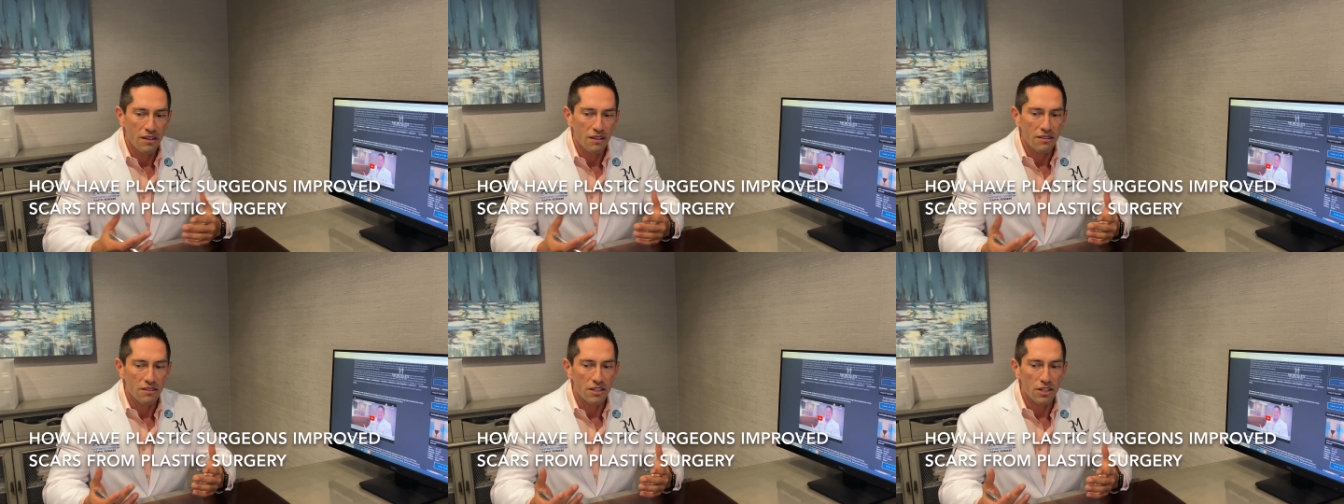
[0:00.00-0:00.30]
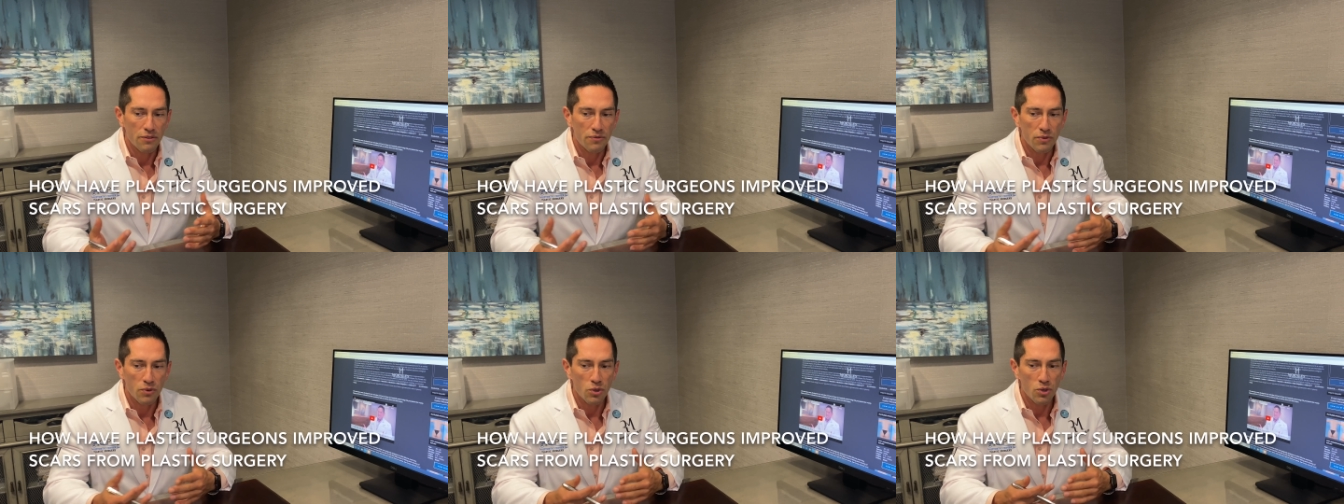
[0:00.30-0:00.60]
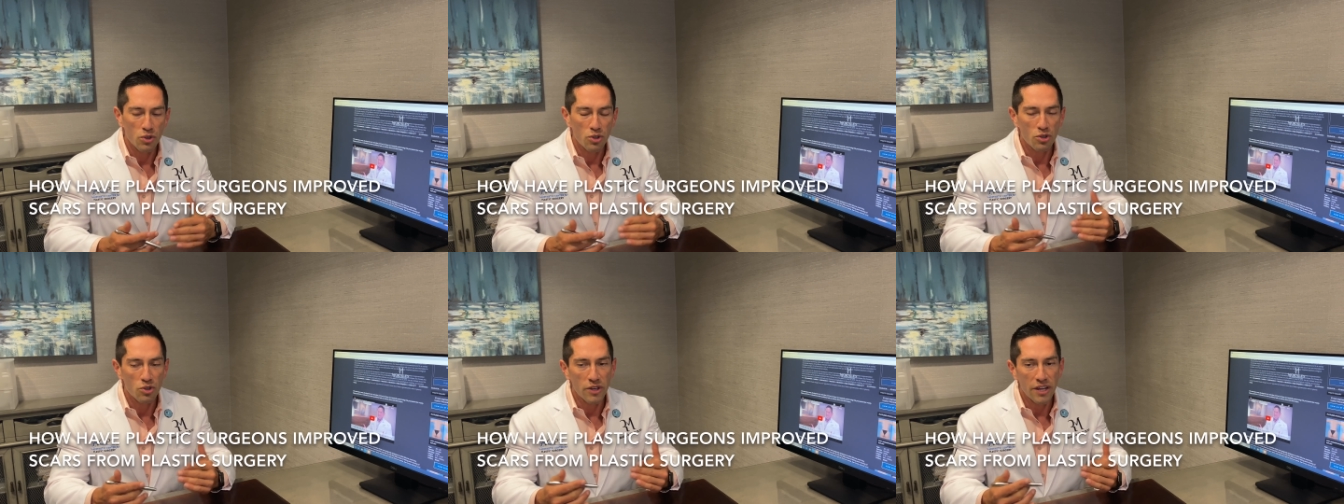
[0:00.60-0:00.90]
Therefore,
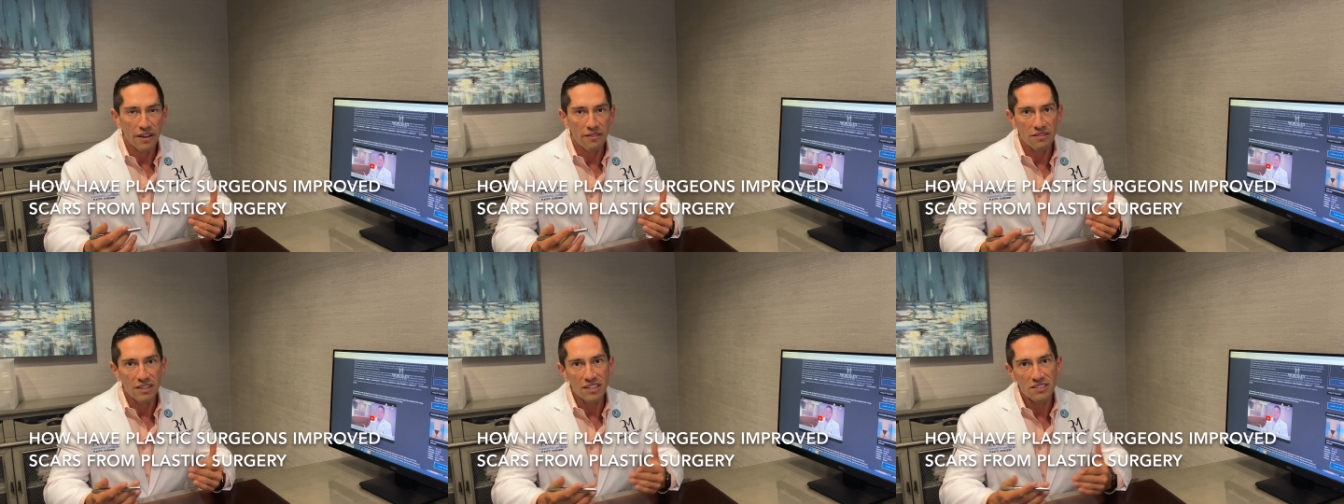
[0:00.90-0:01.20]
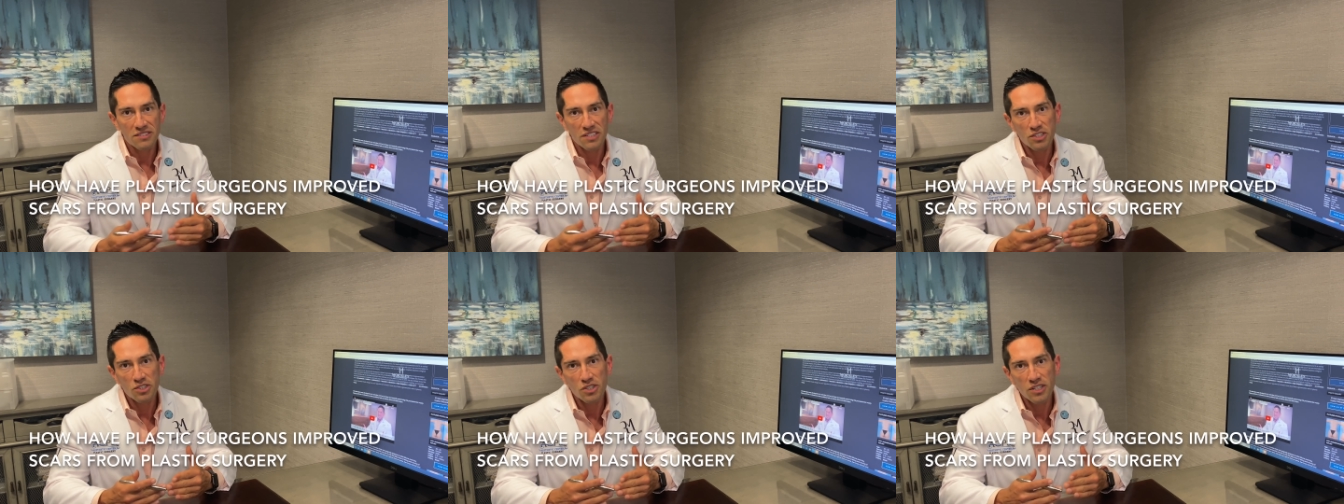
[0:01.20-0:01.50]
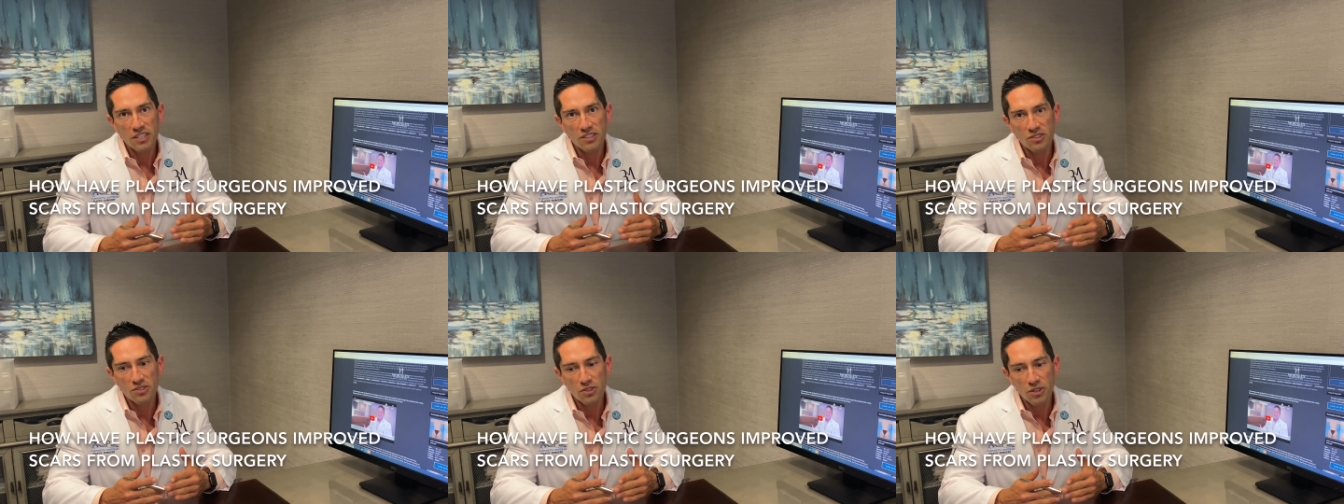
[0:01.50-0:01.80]
you have less tension
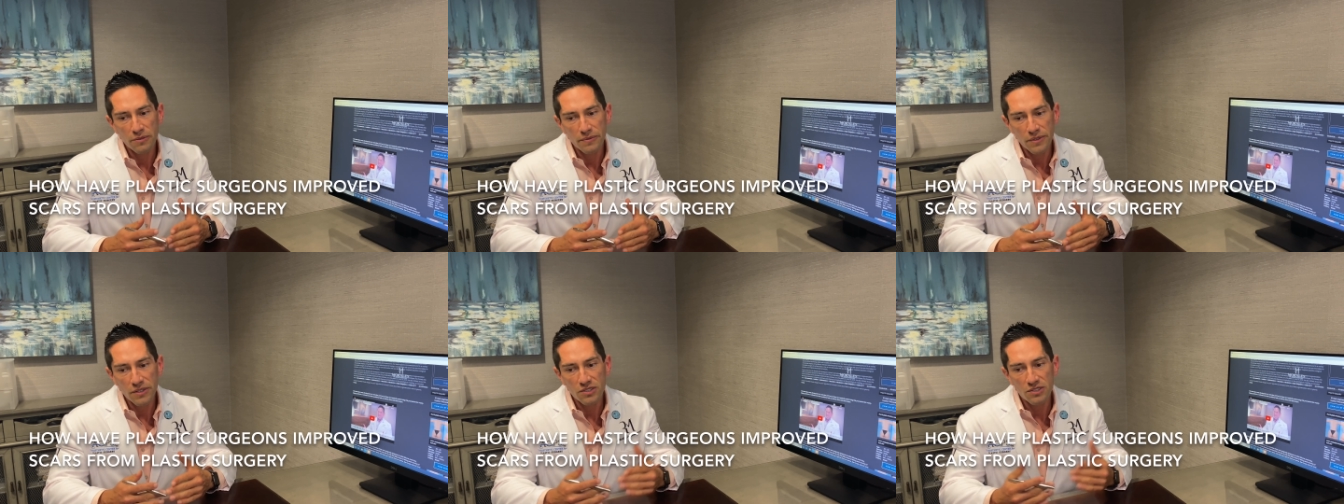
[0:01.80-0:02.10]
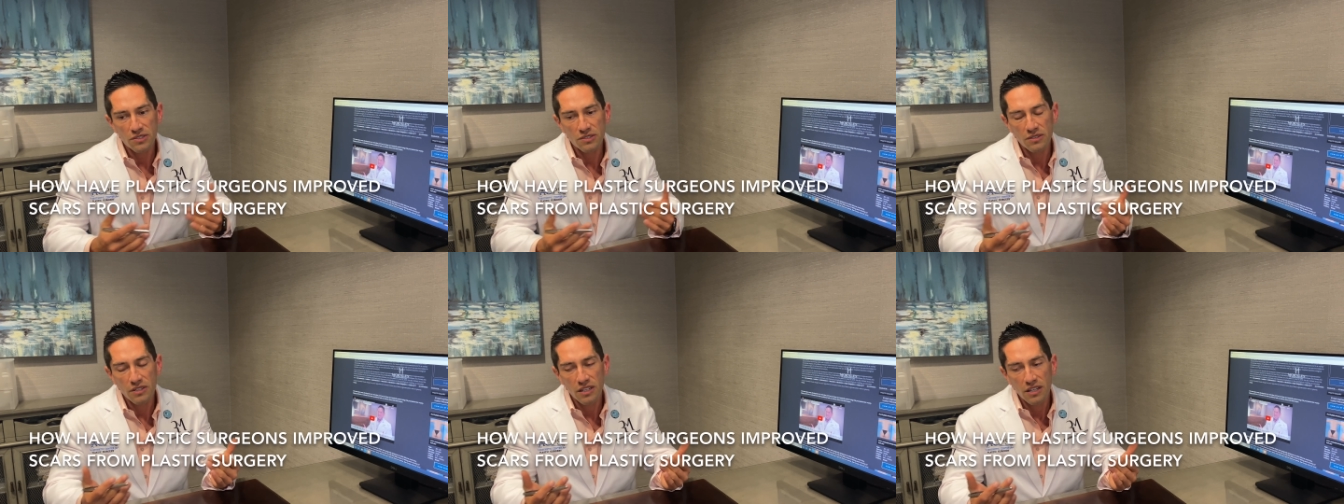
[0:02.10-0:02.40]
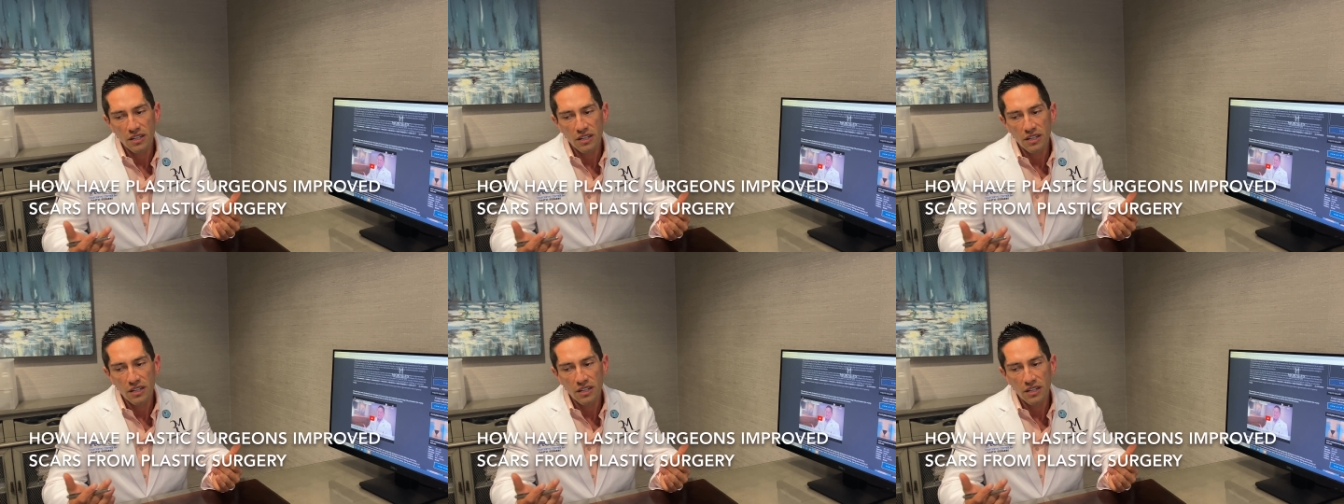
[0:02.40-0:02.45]
at the surface